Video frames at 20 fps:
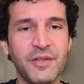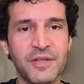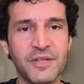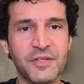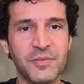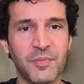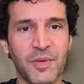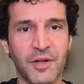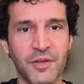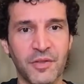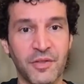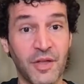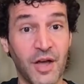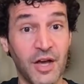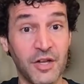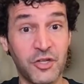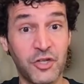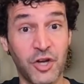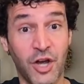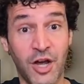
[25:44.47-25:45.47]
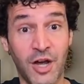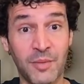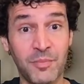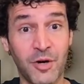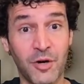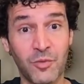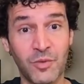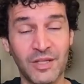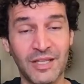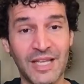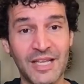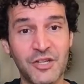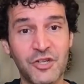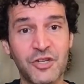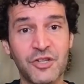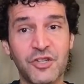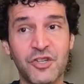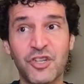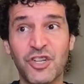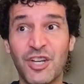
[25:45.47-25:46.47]
this month, a job, a
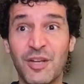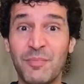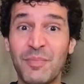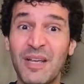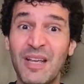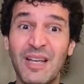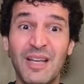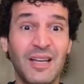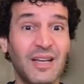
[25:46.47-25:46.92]
relationship,